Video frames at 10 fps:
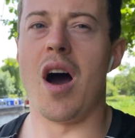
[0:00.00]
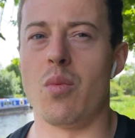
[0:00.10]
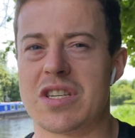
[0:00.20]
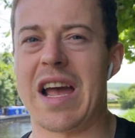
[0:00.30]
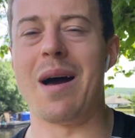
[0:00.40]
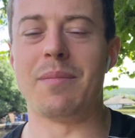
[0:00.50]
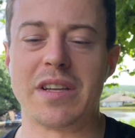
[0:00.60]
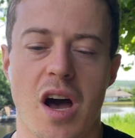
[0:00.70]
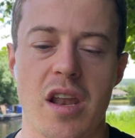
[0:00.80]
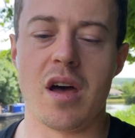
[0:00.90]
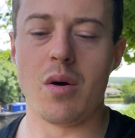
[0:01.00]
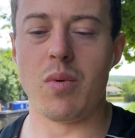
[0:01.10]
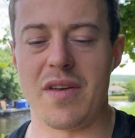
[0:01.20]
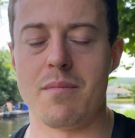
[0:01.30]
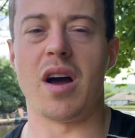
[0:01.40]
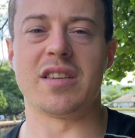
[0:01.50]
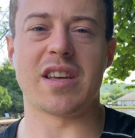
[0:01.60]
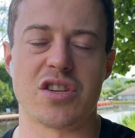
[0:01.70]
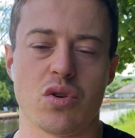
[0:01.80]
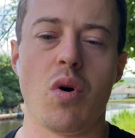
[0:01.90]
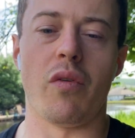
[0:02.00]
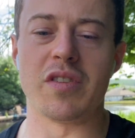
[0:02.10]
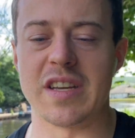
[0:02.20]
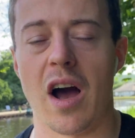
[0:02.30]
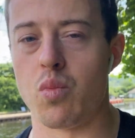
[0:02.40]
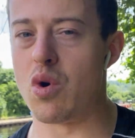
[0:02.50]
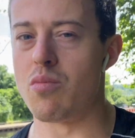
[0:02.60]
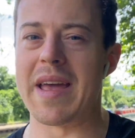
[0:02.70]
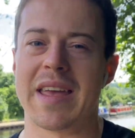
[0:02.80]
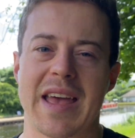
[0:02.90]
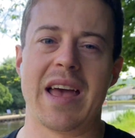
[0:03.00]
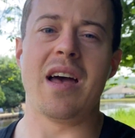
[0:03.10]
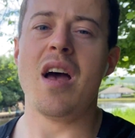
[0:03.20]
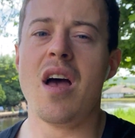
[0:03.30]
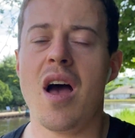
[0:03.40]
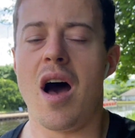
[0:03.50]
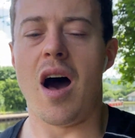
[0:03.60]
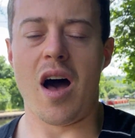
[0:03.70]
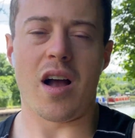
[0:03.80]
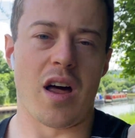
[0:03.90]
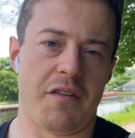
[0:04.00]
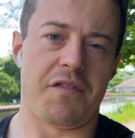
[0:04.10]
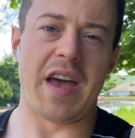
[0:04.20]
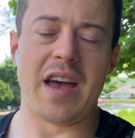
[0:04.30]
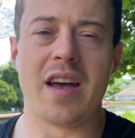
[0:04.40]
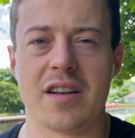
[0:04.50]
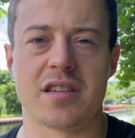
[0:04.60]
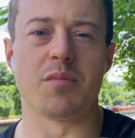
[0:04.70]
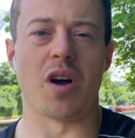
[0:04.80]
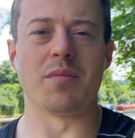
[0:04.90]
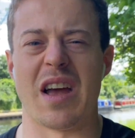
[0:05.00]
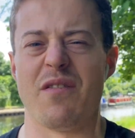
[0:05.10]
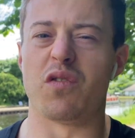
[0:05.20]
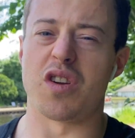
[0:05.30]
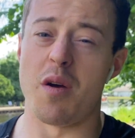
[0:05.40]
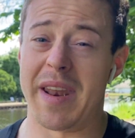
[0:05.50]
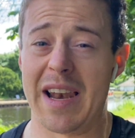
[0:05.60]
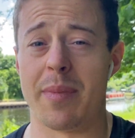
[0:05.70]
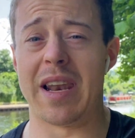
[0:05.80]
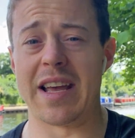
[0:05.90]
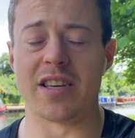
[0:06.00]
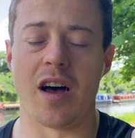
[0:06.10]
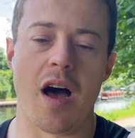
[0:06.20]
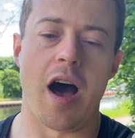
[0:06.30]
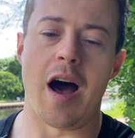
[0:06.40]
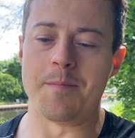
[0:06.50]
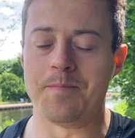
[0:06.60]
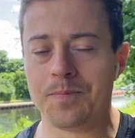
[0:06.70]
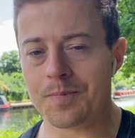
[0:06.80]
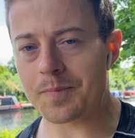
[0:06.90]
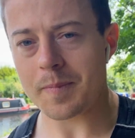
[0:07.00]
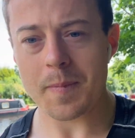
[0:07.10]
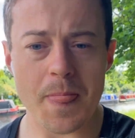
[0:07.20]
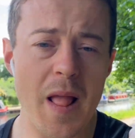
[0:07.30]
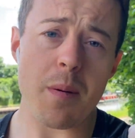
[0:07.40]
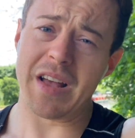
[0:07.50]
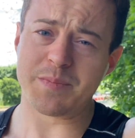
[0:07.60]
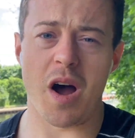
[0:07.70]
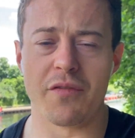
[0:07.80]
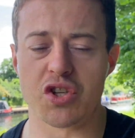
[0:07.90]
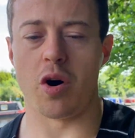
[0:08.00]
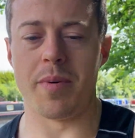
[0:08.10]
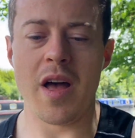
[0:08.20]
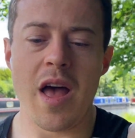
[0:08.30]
which can't be done within my schedule, obviously I will make it kind of fit, and sometimes that involves going to bed a little bit later. That's part of the job.